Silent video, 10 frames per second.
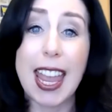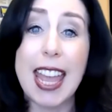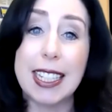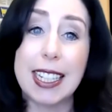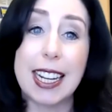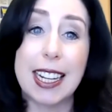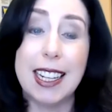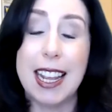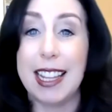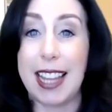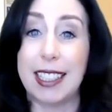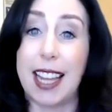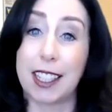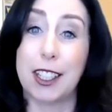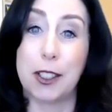and need that
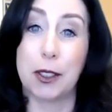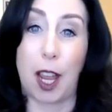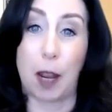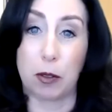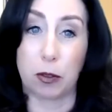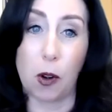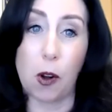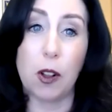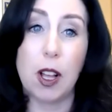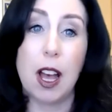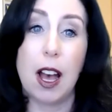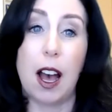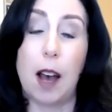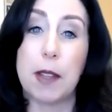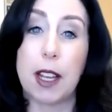technical type of role.
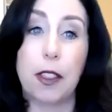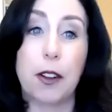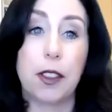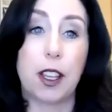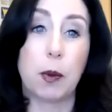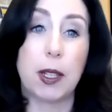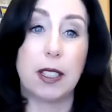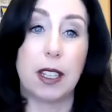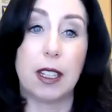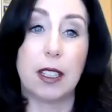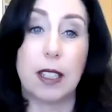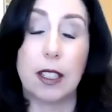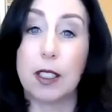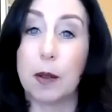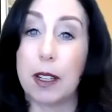Um, the other thing we see is,
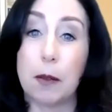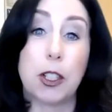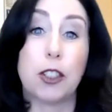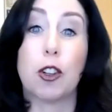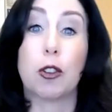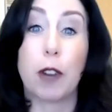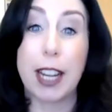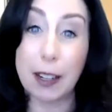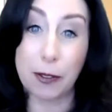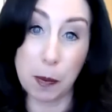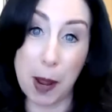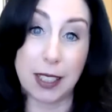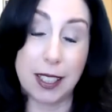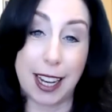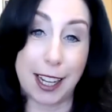which is great for
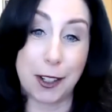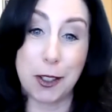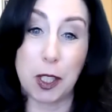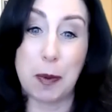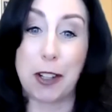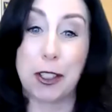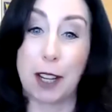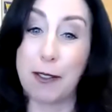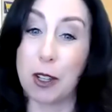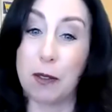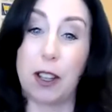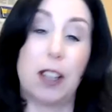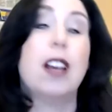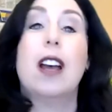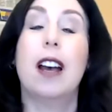Penn Staters, especially if you have
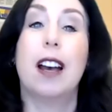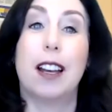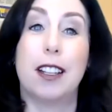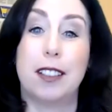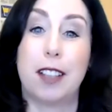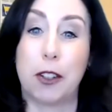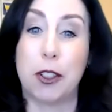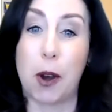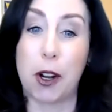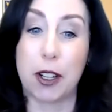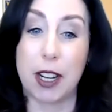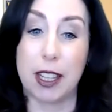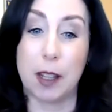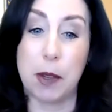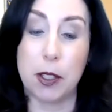a, a uh, son or daughter
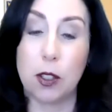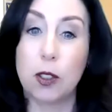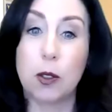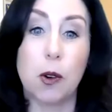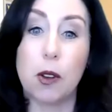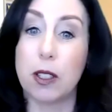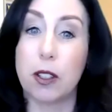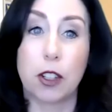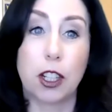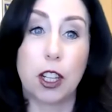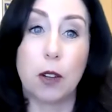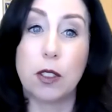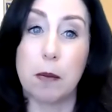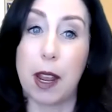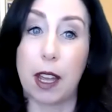in the business school is there's a huge
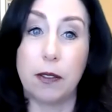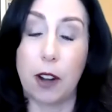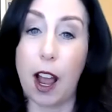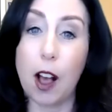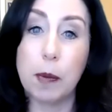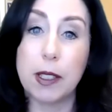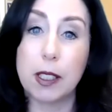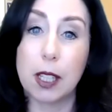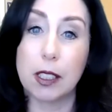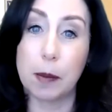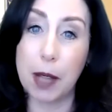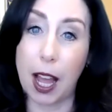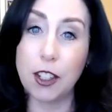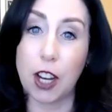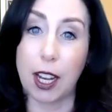demand for help in su-
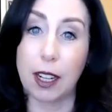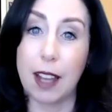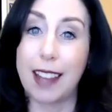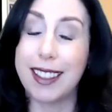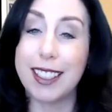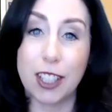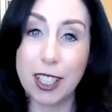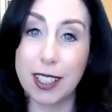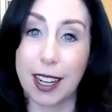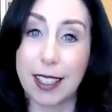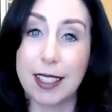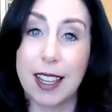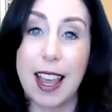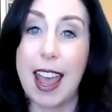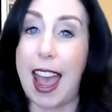supply chain and logistics
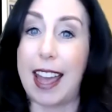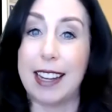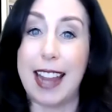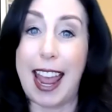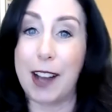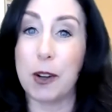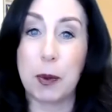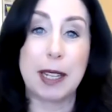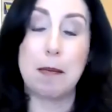and how we